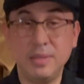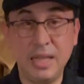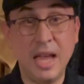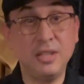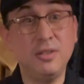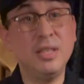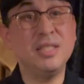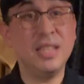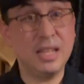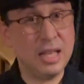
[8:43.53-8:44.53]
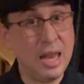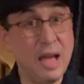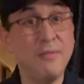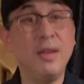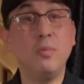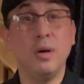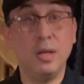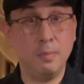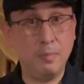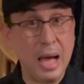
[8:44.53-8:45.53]
See, I do this in clave 1.
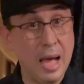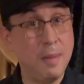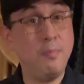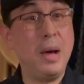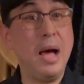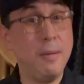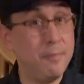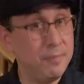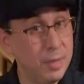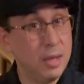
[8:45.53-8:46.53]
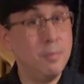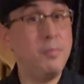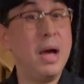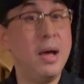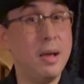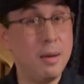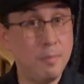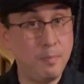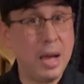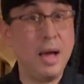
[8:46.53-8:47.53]
Ba, ba, ba, ba,
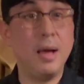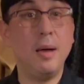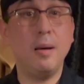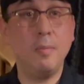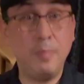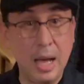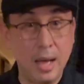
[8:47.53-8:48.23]
ba, ba,